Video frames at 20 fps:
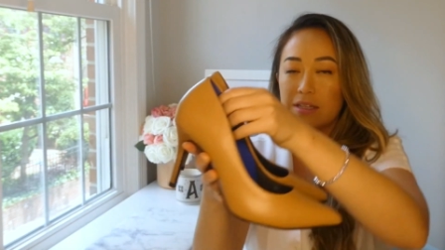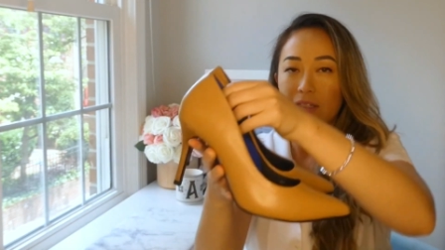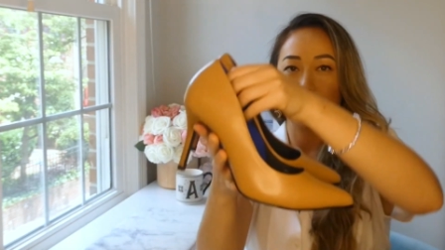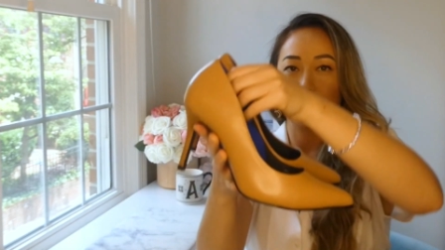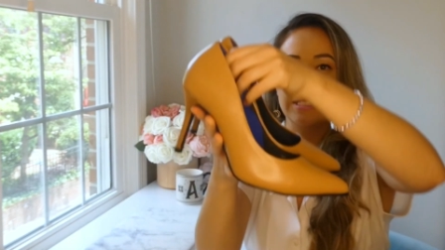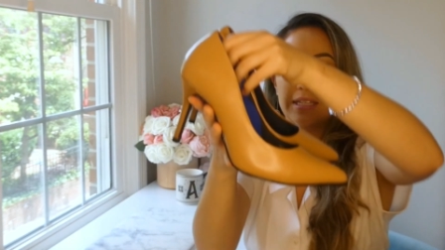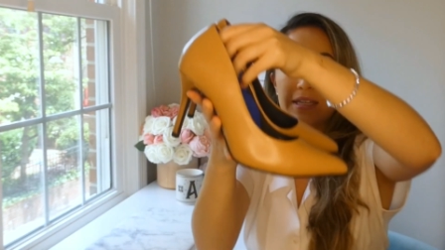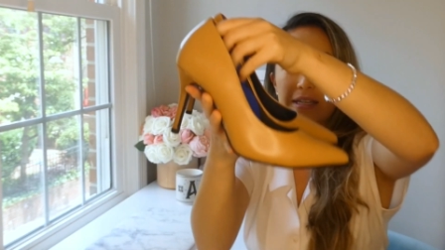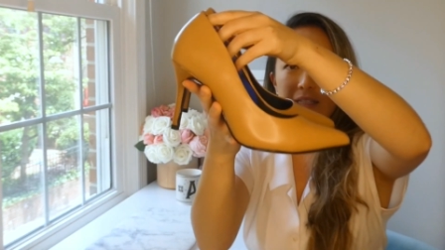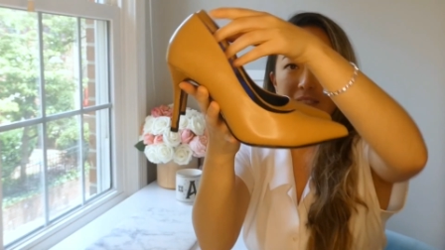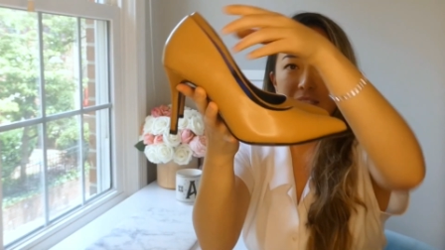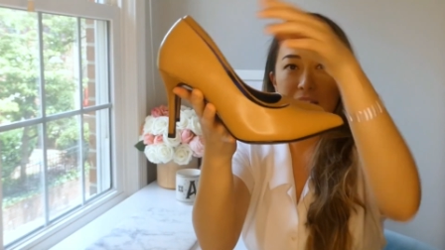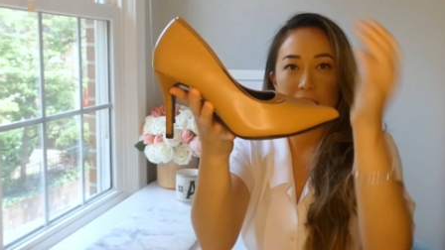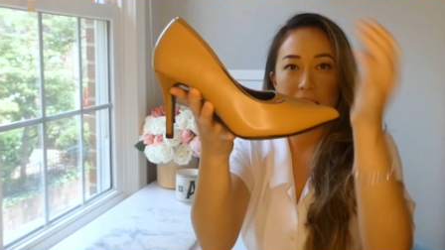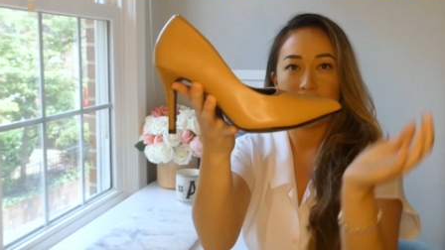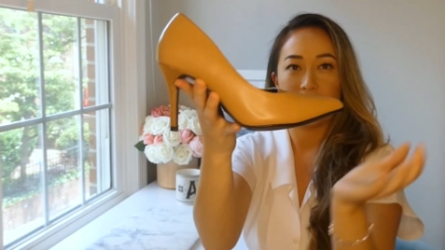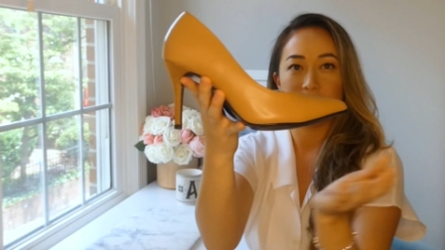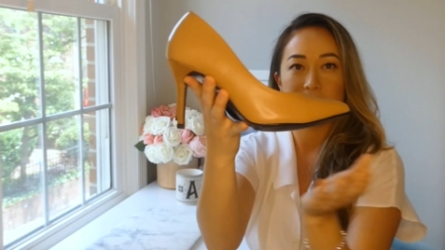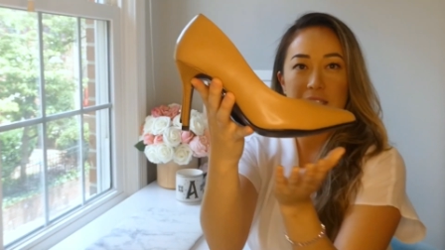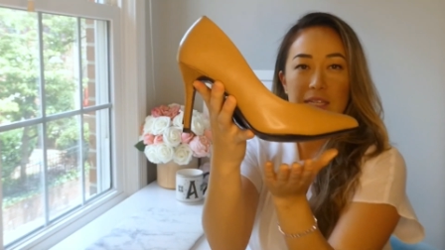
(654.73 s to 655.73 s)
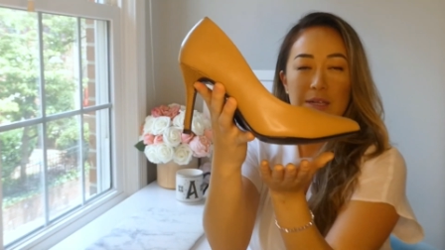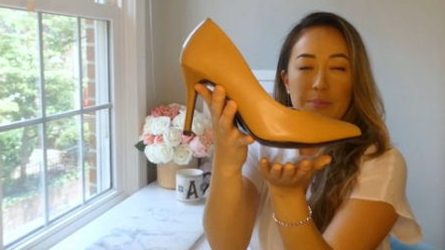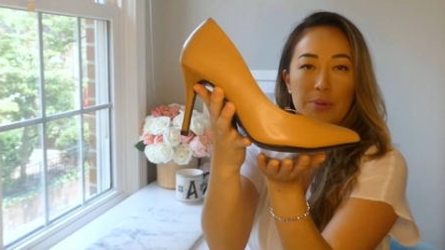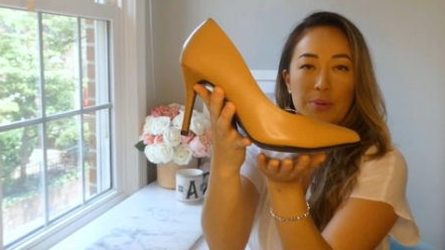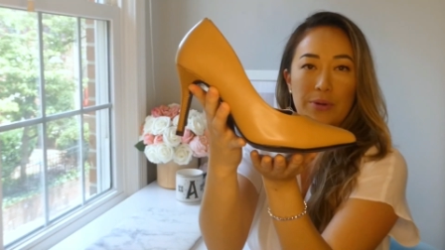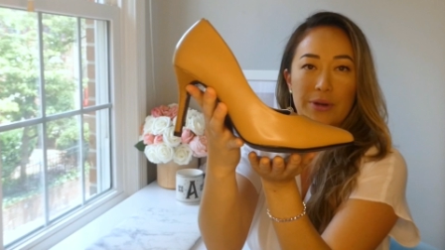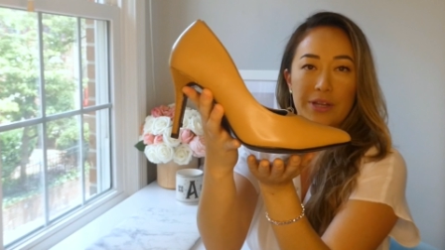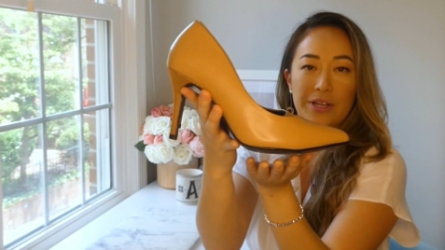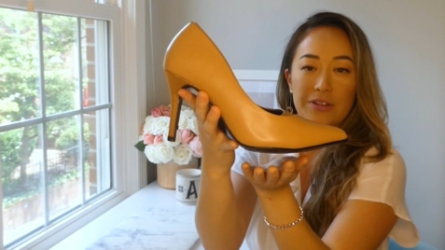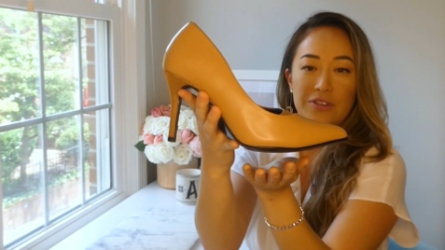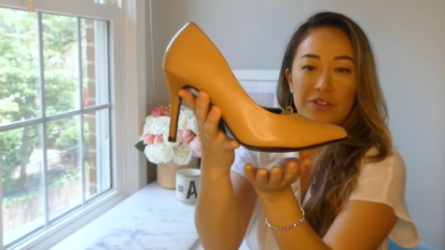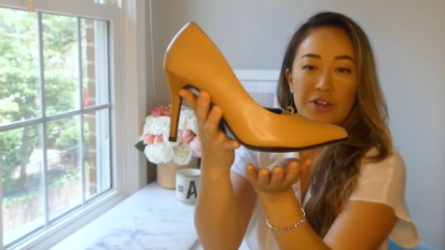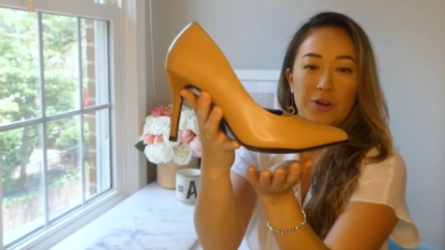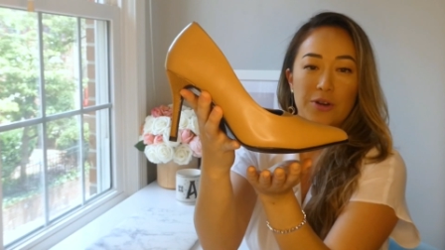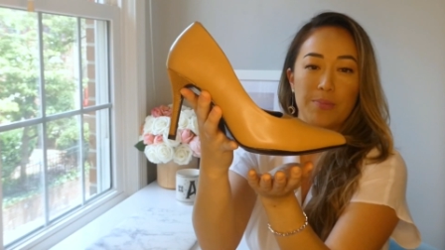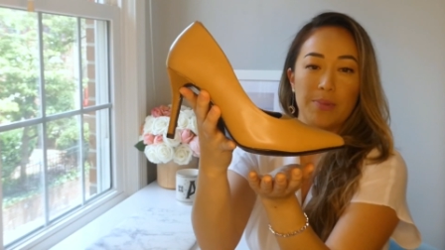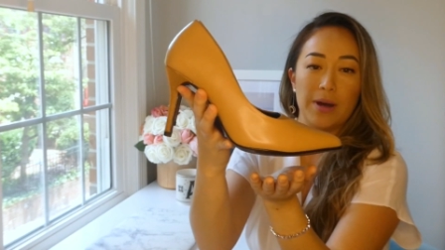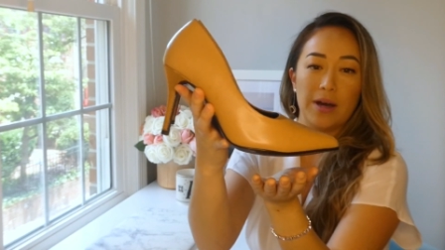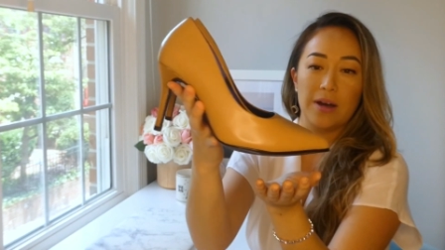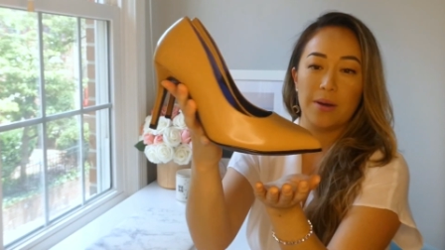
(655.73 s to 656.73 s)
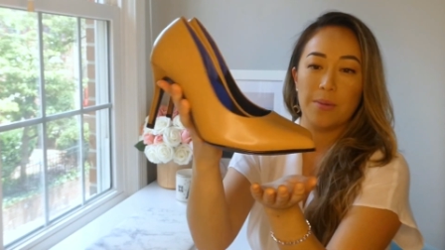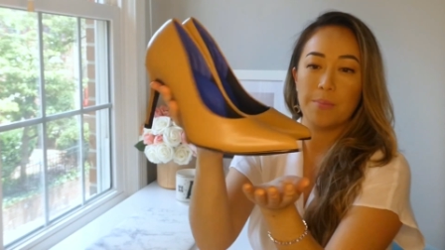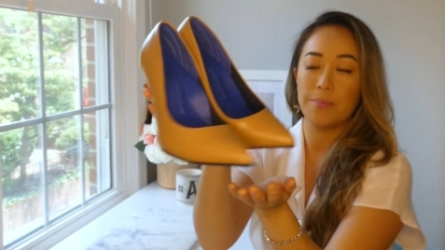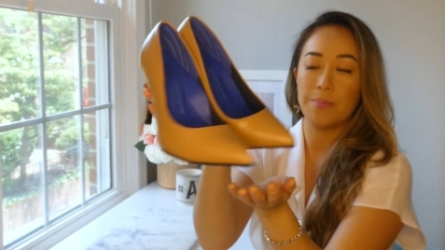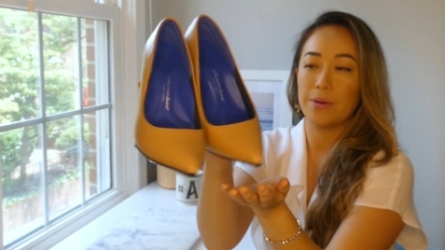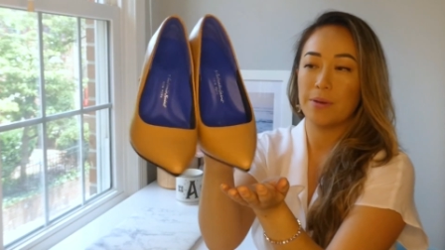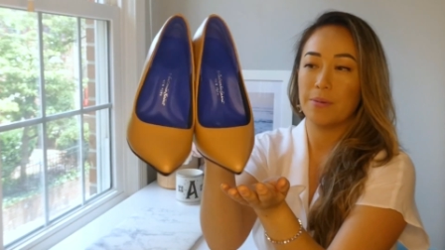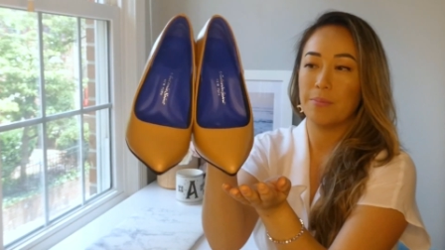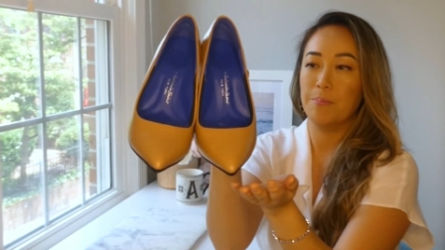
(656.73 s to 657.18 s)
see, it's a classic pointy toe pump,